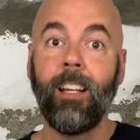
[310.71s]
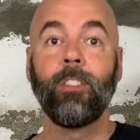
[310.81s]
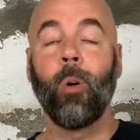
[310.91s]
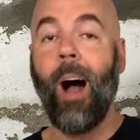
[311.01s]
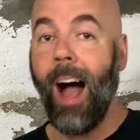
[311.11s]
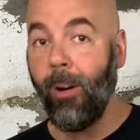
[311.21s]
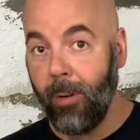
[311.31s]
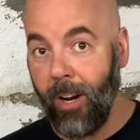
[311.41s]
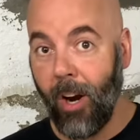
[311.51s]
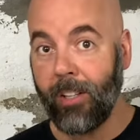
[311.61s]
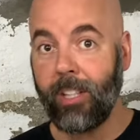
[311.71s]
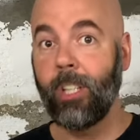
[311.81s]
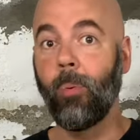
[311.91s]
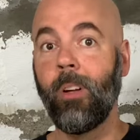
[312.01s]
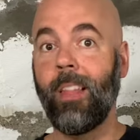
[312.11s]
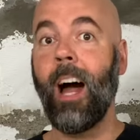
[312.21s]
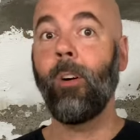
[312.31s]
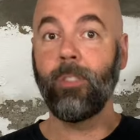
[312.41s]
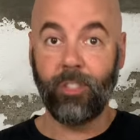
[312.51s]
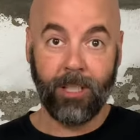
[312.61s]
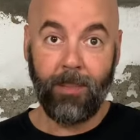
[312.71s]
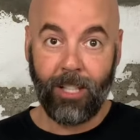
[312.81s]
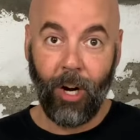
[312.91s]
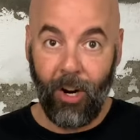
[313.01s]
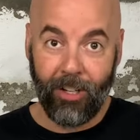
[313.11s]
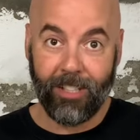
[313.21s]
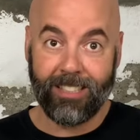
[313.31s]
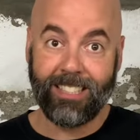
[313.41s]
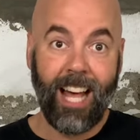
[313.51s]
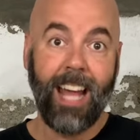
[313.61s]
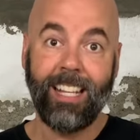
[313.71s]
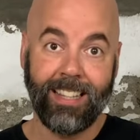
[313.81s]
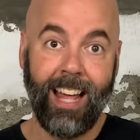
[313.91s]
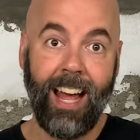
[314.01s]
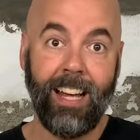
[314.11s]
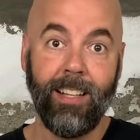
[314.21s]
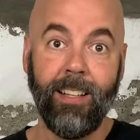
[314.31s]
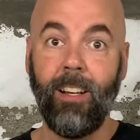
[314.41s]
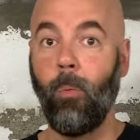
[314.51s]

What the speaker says: So I would argue without Jimmy Carter signing that,